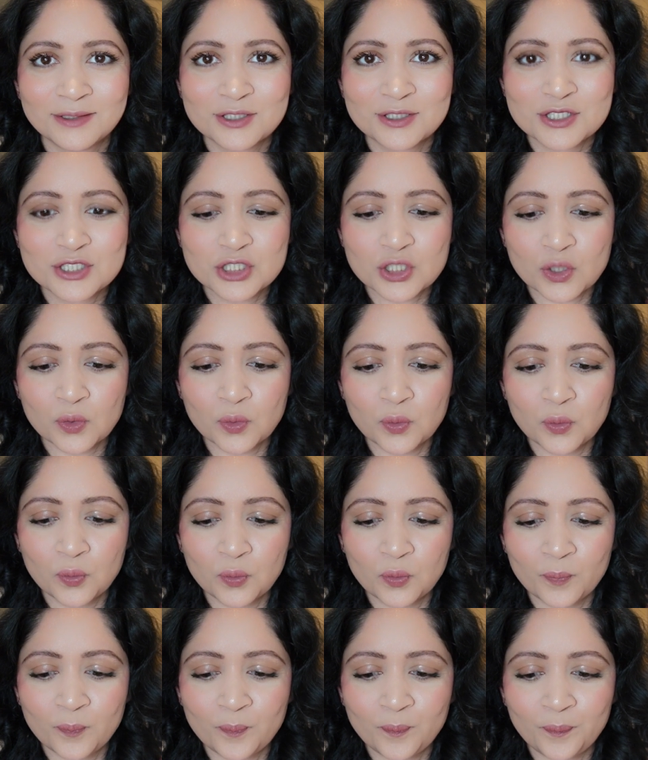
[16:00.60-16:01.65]

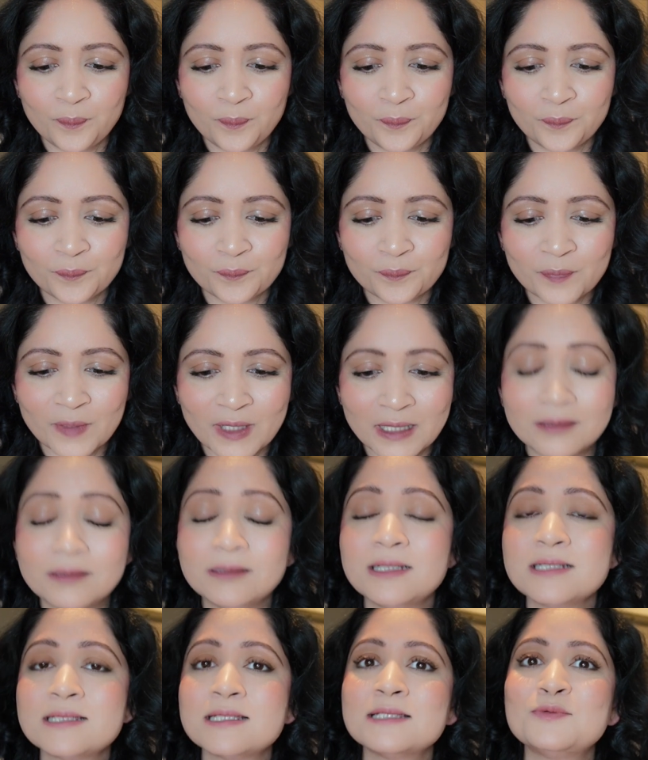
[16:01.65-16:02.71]
So
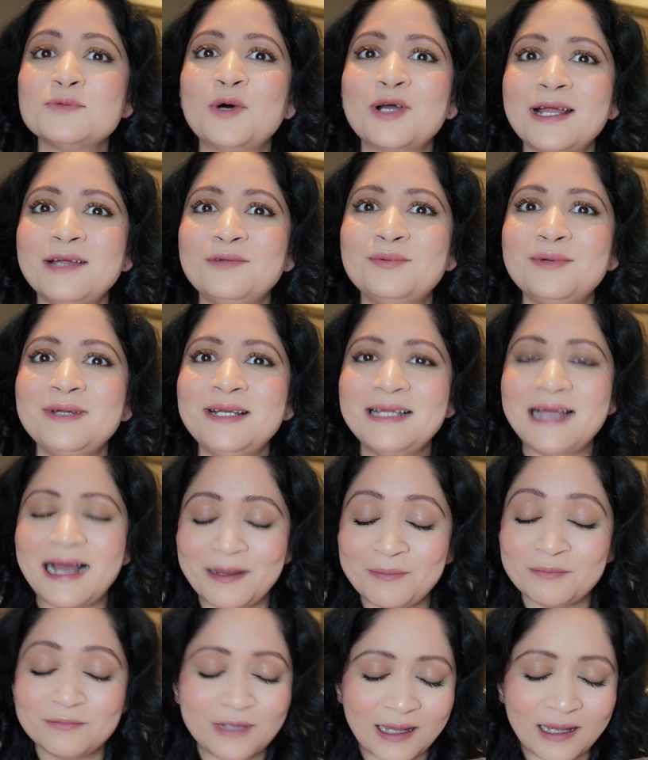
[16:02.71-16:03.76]
this is what I really
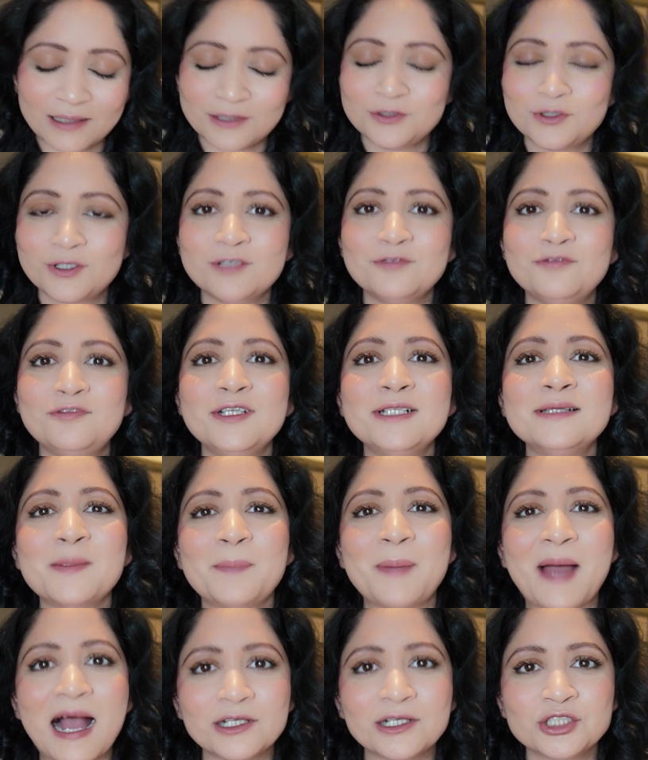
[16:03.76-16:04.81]
am. You can feel the
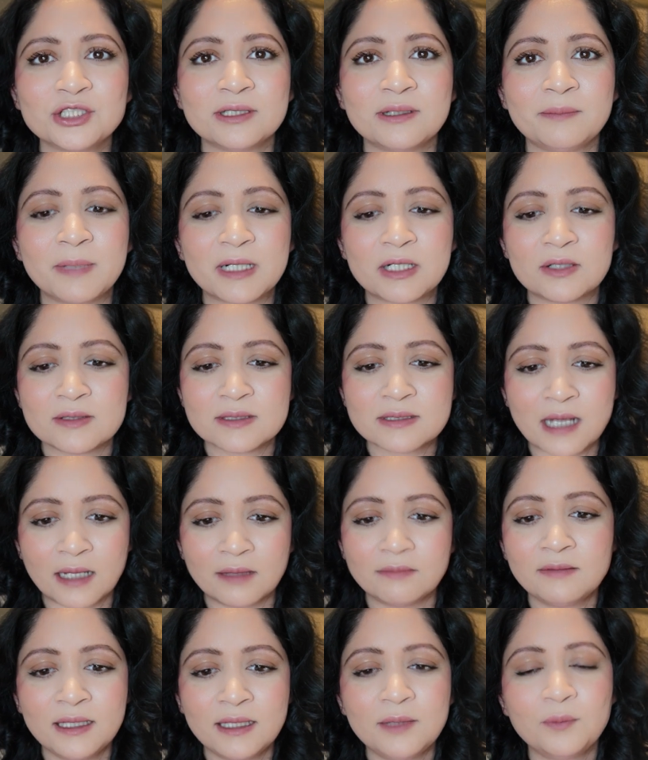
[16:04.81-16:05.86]
passion because I
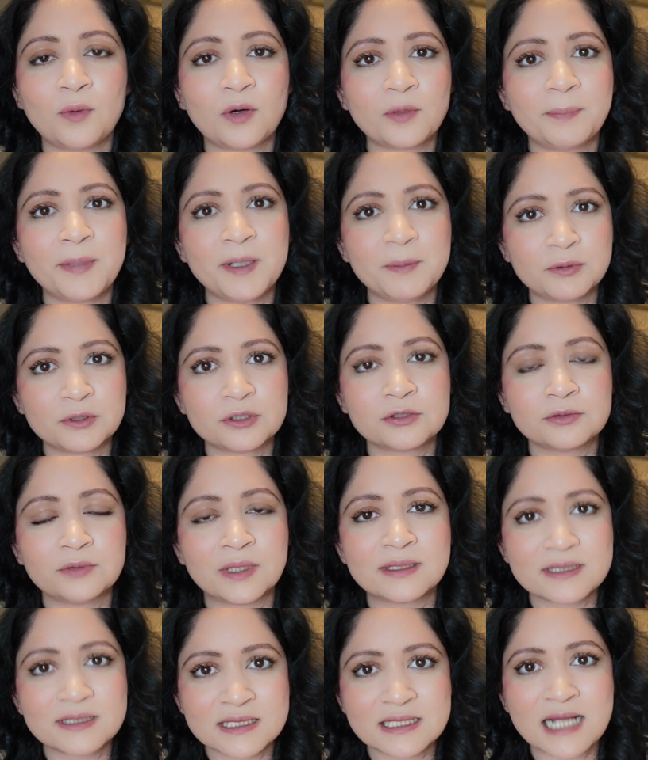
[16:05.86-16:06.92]
really want people to
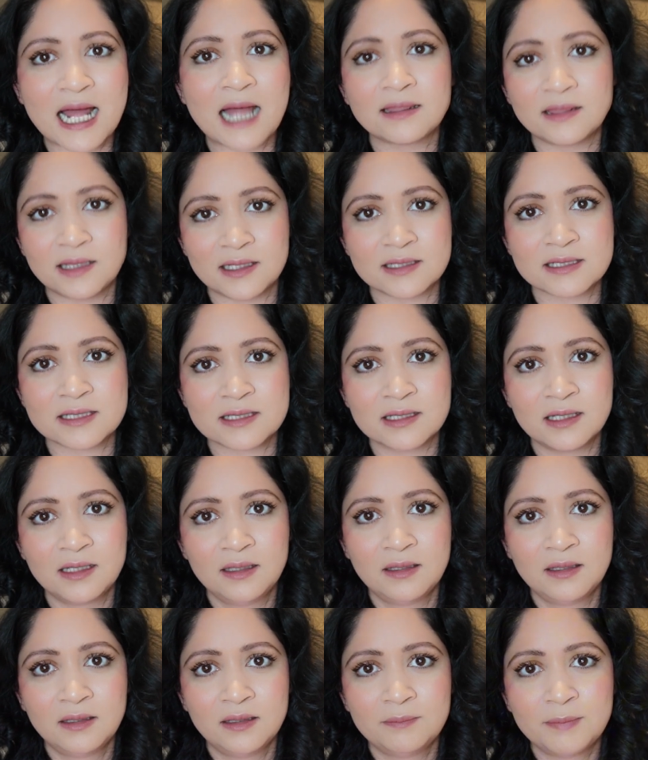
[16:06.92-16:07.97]
understand this.
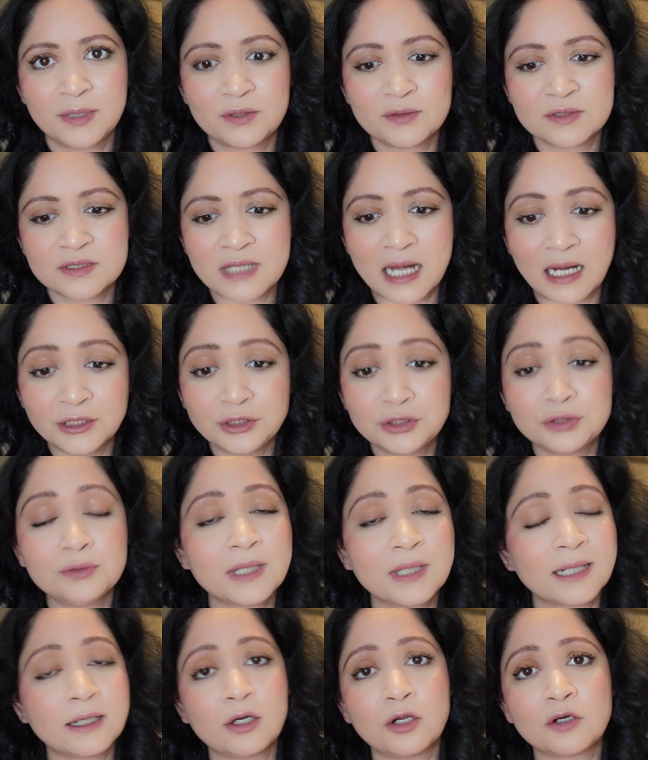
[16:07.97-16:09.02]
Because I do
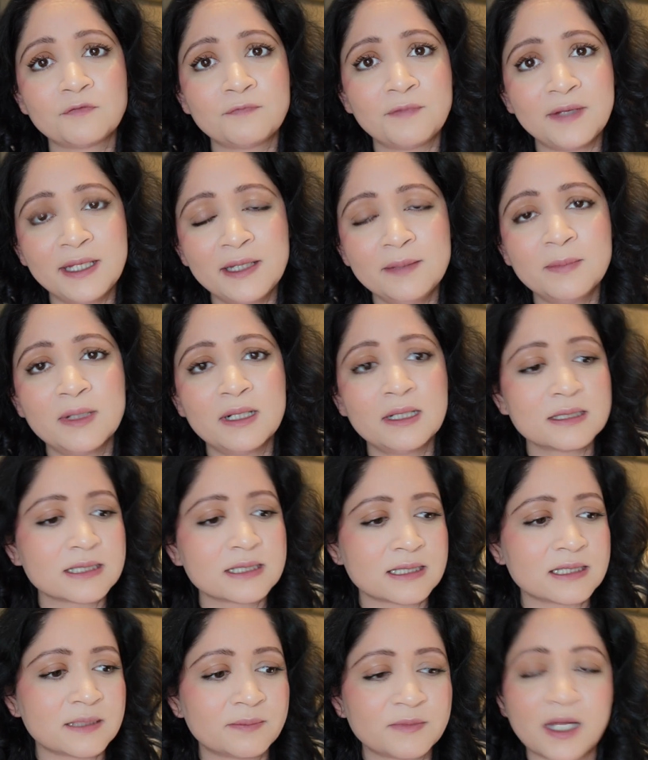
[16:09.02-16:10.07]
get a lot of emails,
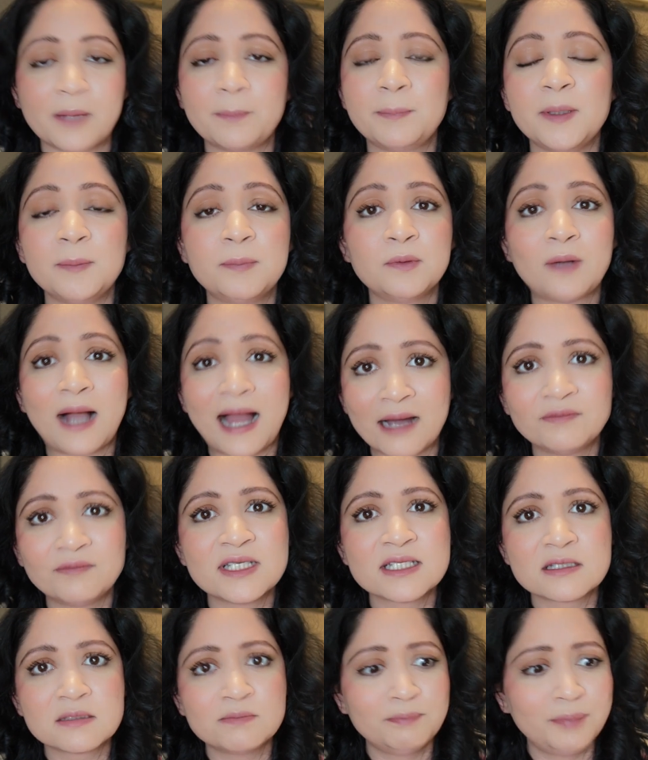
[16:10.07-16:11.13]
and sometimes people have
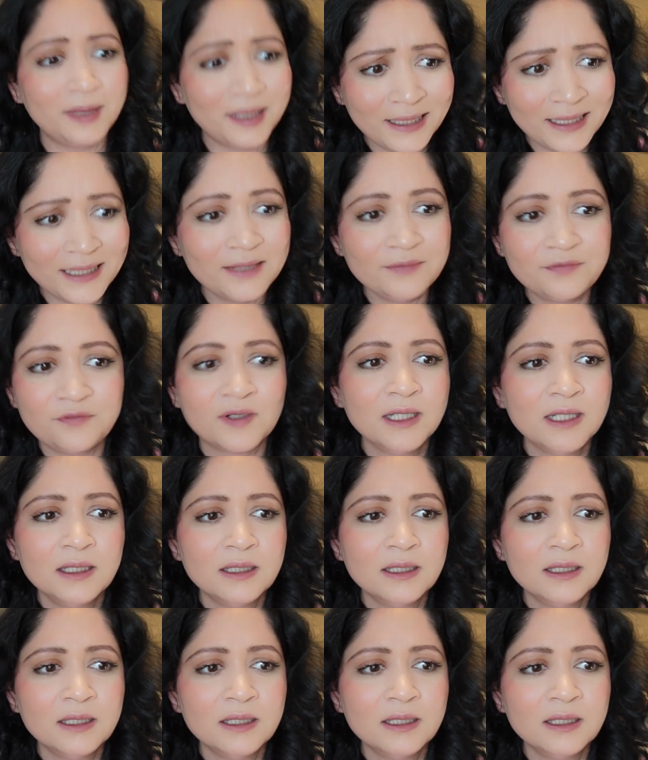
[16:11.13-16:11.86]
this belief